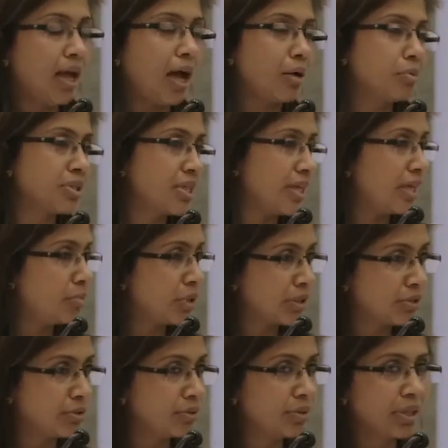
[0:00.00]
I wasn't able
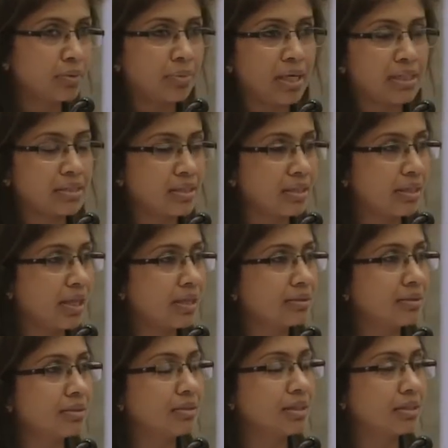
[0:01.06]
to do it whilst in
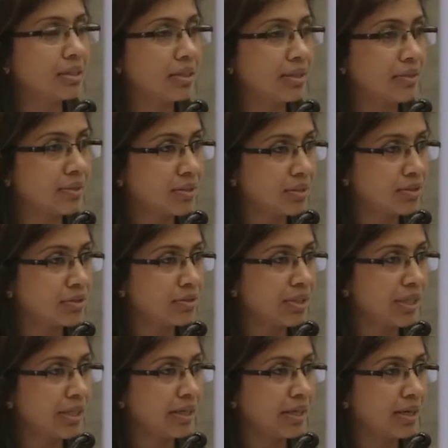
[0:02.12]
London, and then I returned to
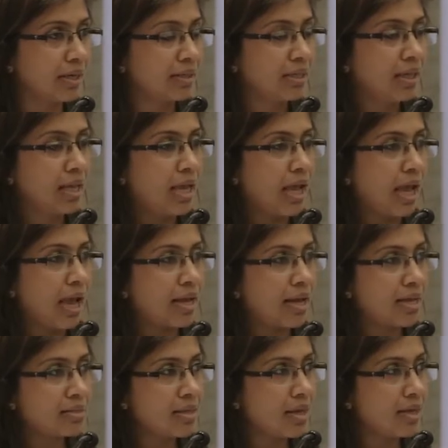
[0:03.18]
India. And
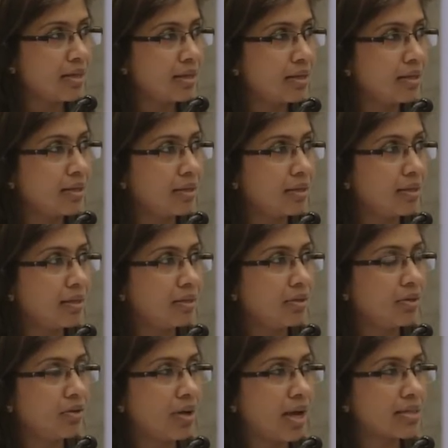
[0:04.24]
as I,
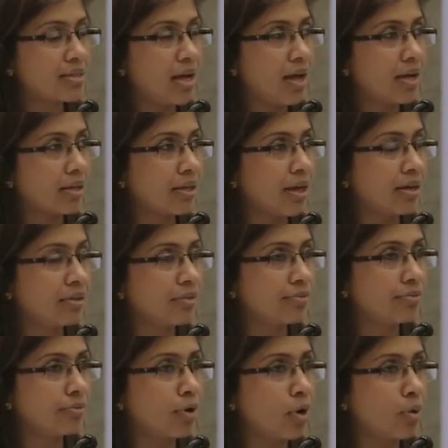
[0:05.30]
you know, as I kind of
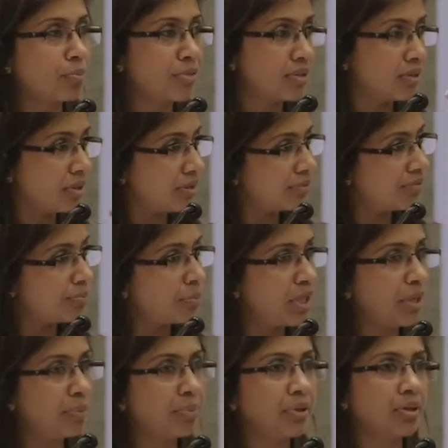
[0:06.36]
observed
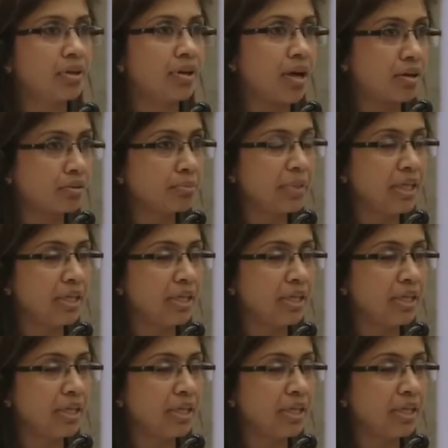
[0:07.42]
people around